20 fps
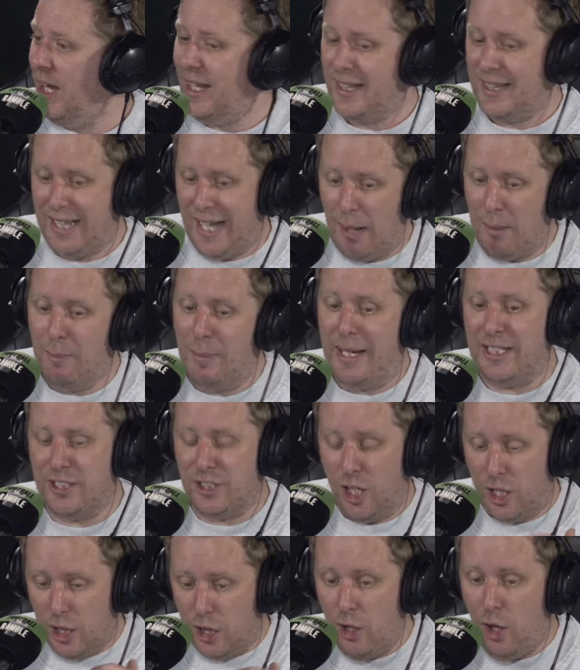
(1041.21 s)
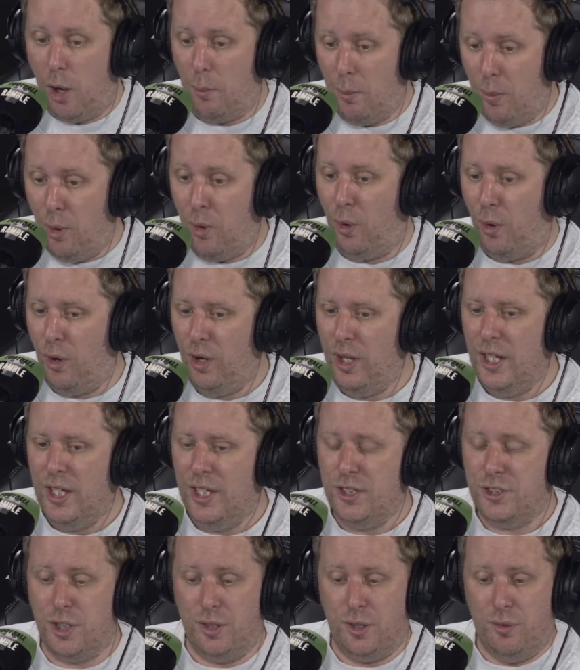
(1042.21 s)
that means a lot more
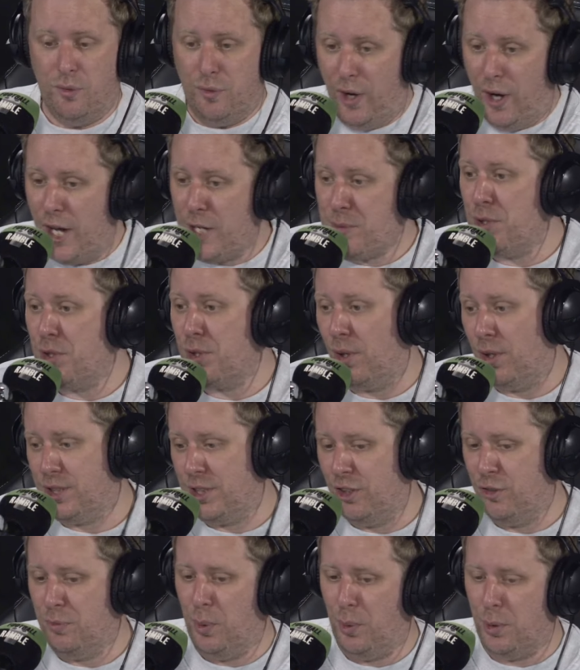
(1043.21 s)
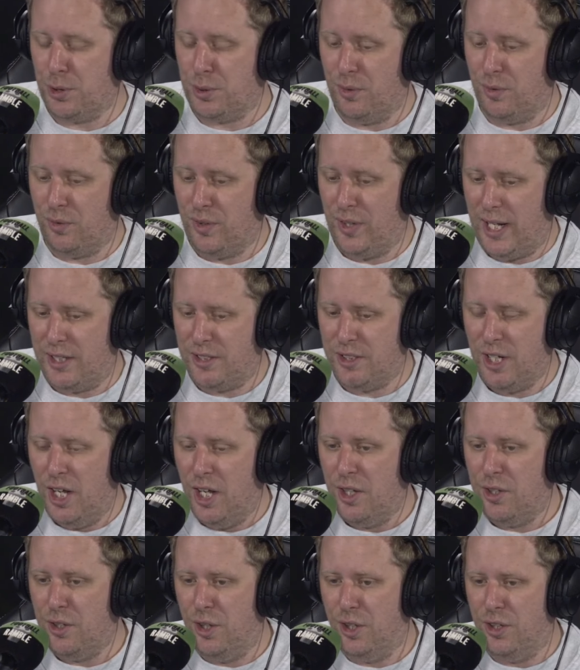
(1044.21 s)
to the vast majority of Portsmouth fans
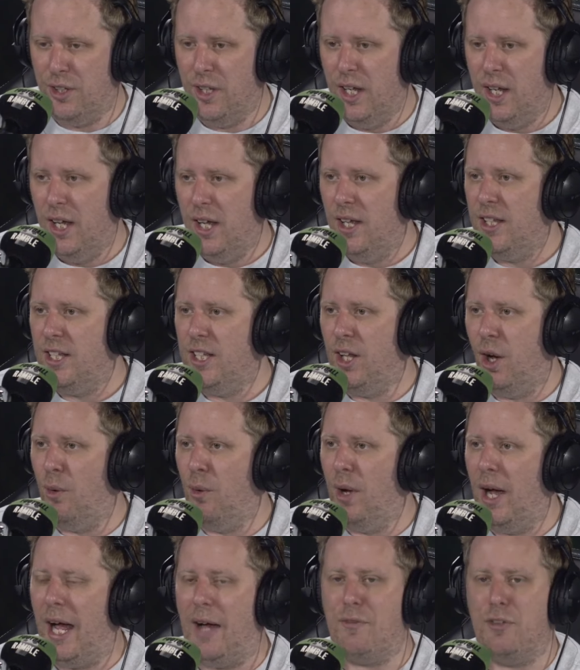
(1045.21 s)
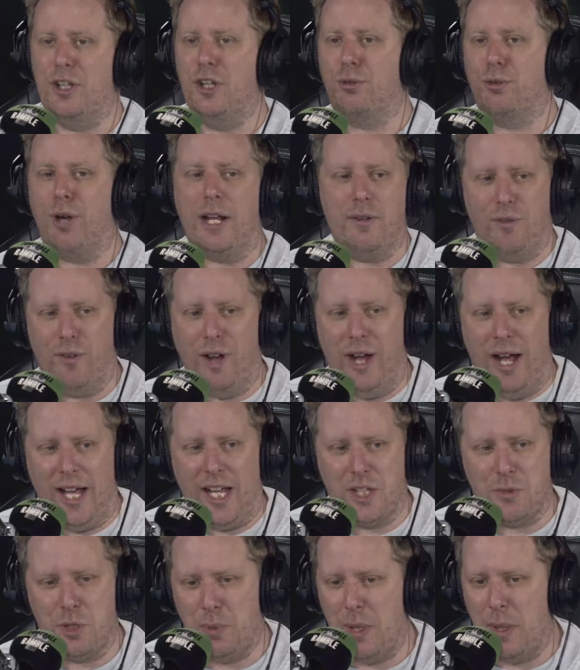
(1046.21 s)
than you know, having great
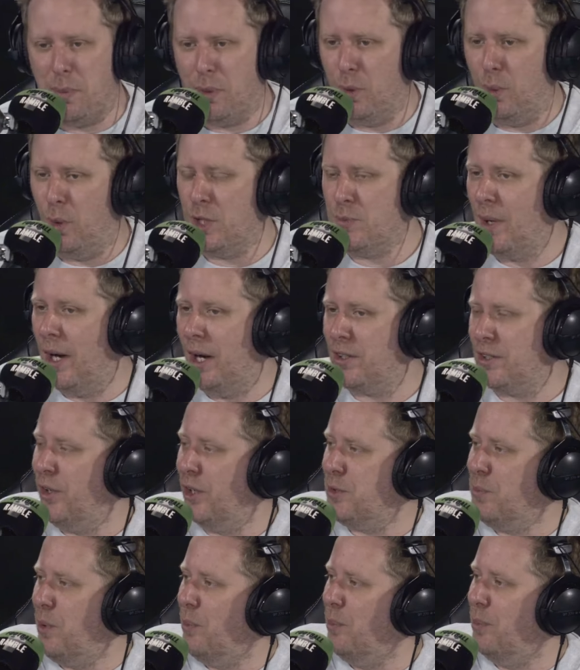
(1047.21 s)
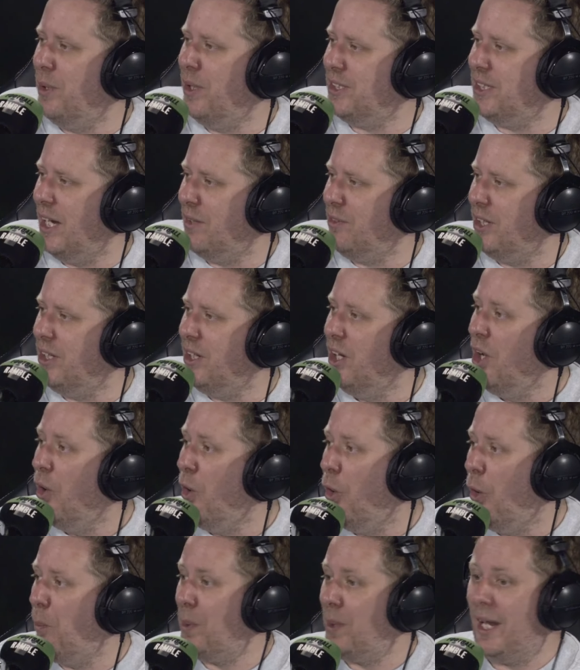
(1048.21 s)
fans, which people always patronise Pompey as having,
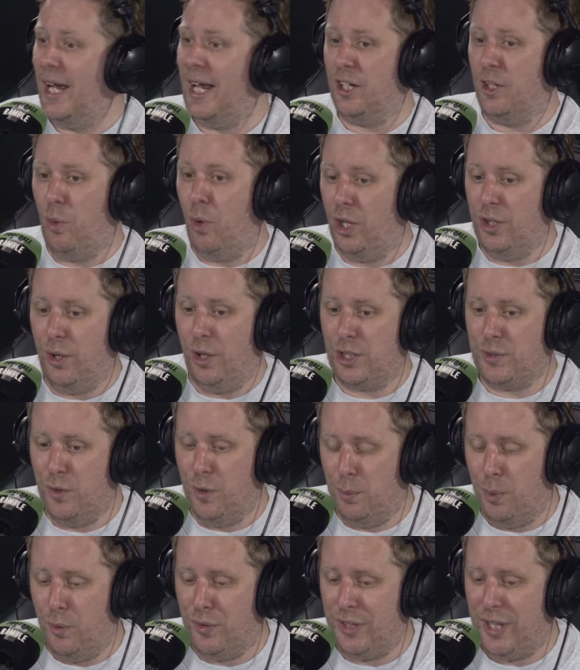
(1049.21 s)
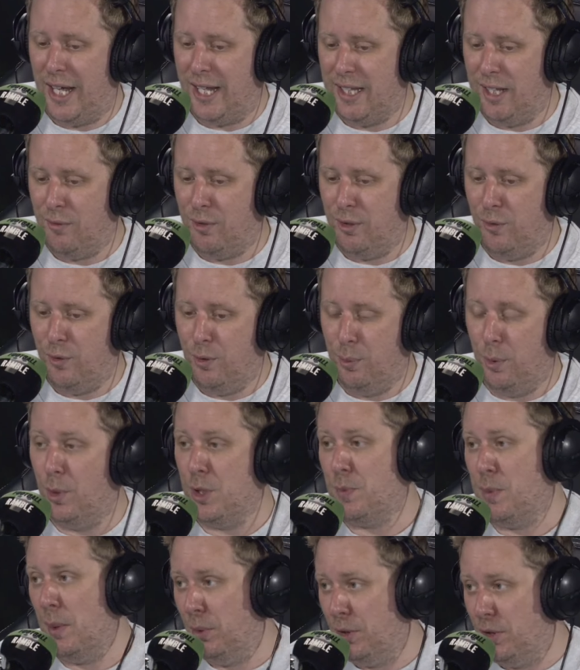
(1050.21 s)
or playing quite nice football for that level of football,
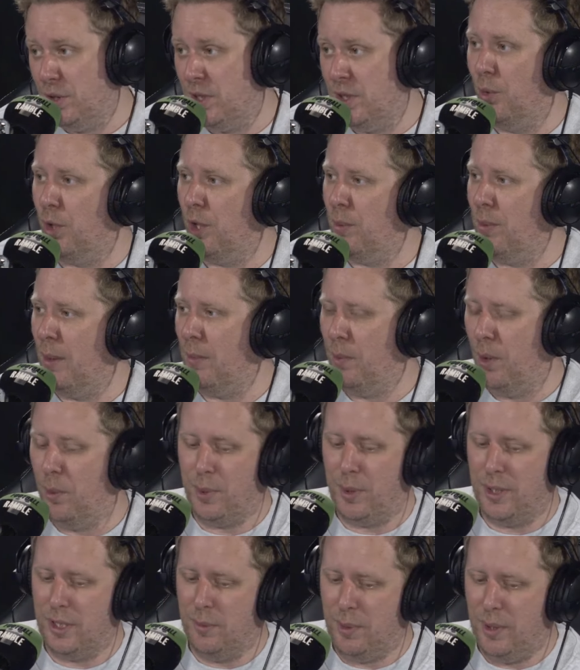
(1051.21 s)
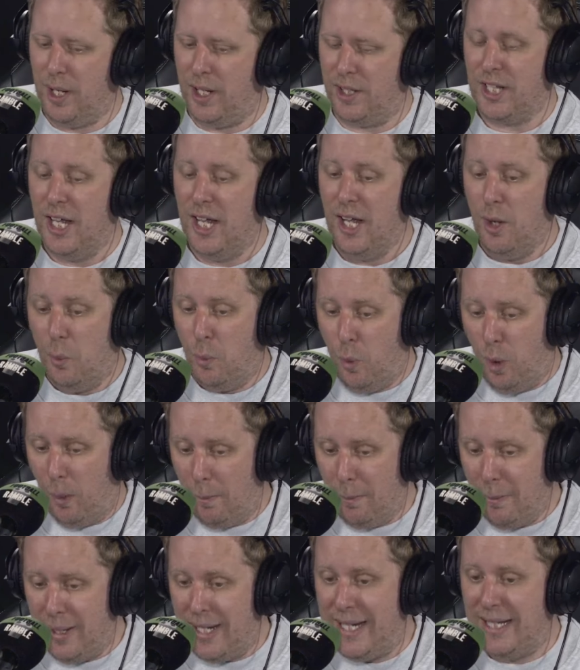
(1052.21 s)
which people used to talk about Pompey in the past. What
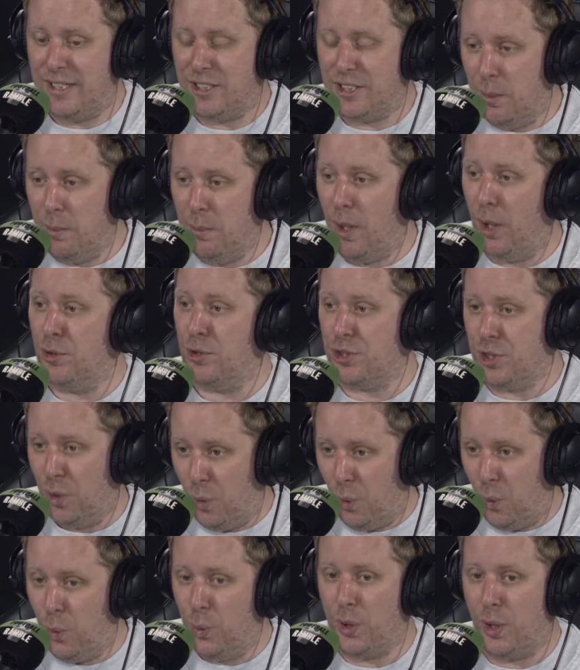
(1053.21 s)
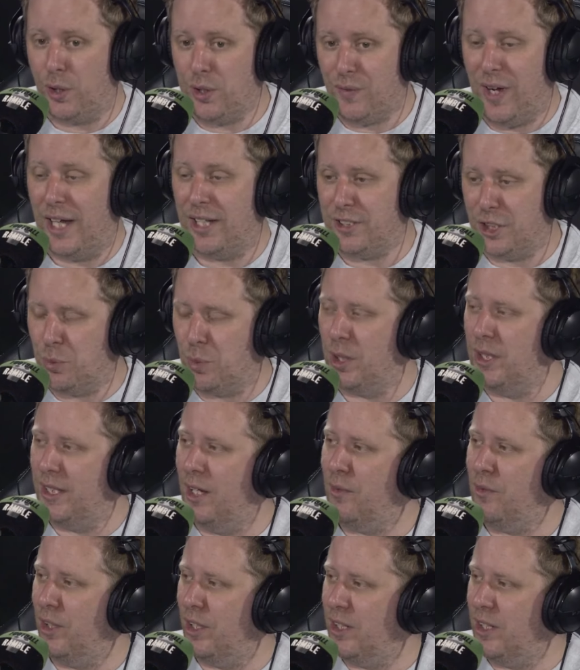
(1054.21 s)
means the most to all those fans is winning the FA